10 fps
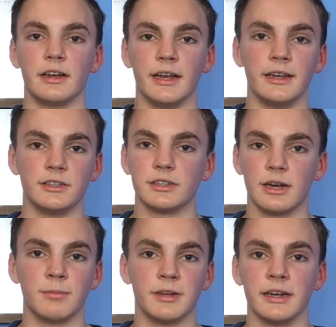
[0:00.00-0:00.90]
and
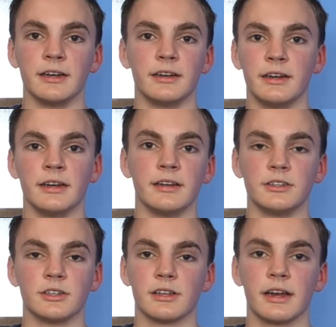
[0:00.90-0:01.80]
just update it
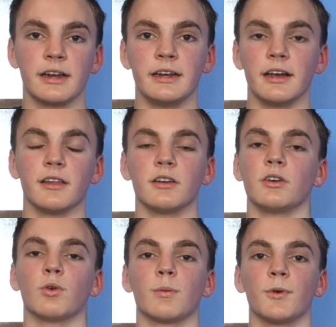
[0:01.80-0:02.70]
just like any other
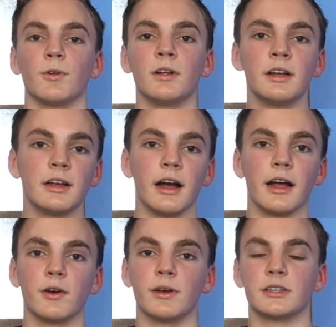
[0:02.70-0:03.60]
normal
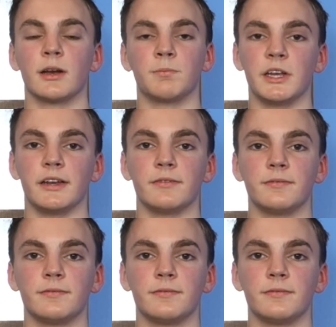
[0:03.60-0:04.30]
iOS update.